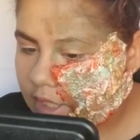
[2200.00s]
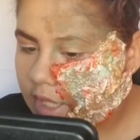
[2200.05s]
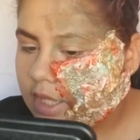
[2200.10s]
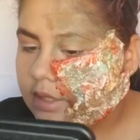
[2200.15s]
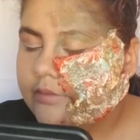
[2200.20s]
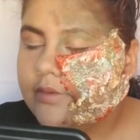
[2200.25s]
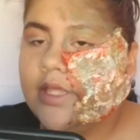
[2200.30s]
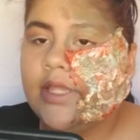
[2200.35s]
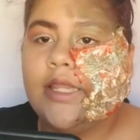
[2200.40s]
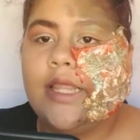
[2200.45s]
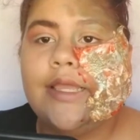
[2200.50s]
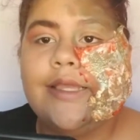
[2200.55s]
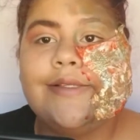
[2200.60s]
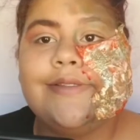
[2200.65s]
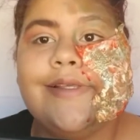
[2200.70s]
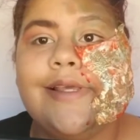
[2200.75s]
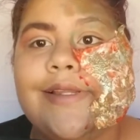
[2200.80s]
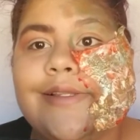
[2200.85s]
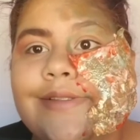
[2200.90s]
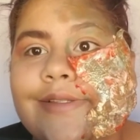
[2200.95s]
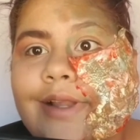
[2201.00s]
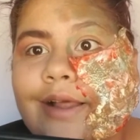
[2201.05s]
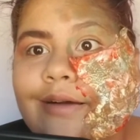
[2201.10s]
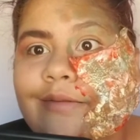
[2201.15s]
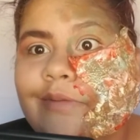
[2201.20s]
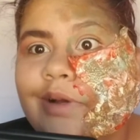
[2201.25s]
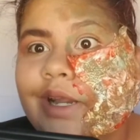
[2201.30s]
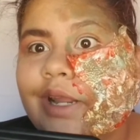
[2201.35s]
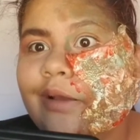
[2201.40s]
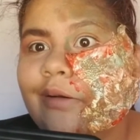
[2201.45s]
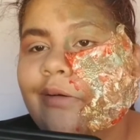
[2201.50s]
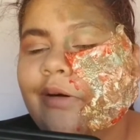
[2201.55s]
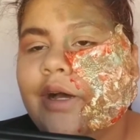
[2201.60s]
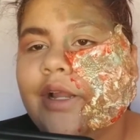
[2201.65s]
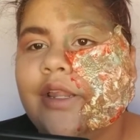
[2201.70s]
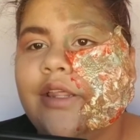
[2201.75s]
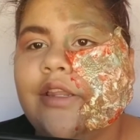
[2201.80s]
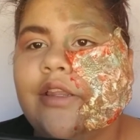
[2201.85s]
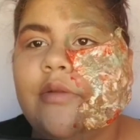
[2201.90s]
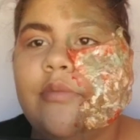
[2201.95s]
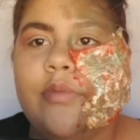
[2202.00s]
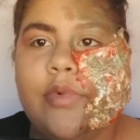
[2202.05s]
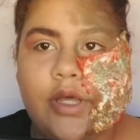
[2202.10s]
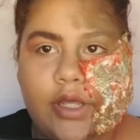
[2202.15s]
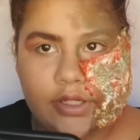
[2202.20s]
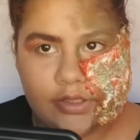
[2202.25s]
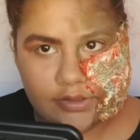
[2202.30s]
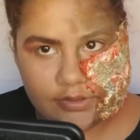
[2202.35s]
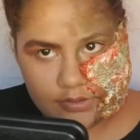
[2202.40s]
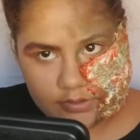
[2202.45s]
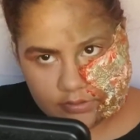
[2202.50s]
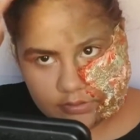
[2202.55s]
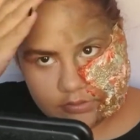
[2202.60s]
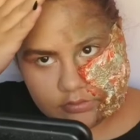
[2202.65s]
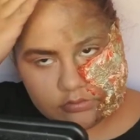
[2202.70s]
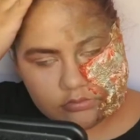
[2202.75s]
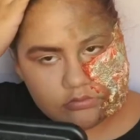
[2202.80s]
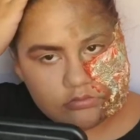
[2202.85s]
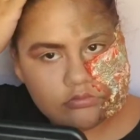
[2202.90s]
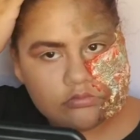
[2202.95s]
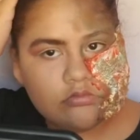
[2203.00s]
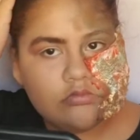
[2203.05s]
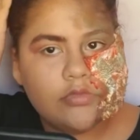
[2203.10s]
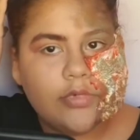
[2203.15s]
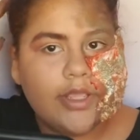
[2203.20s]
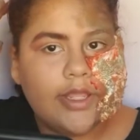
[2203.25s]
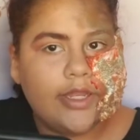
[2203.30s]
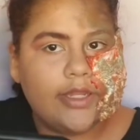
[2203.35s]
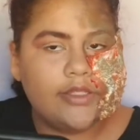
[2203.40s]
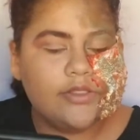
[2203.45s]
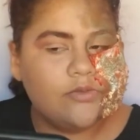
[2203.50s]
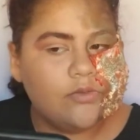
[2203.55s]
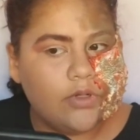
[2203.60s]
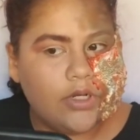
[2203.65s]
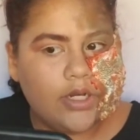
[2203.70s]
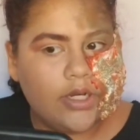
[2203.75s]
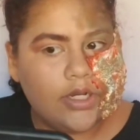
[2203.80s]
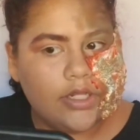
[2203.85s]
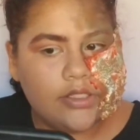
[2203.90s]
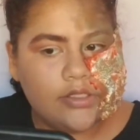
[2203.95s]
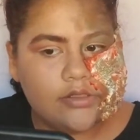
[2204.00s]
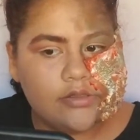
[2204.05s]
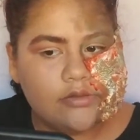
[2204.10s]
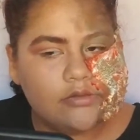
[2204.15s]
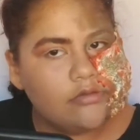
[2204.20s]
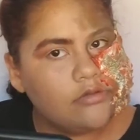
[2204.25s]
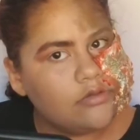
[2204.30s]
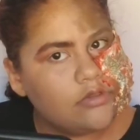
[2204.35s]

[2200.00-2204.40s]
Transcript: I mean, like I said, it's not what I wanted, but it is what it is.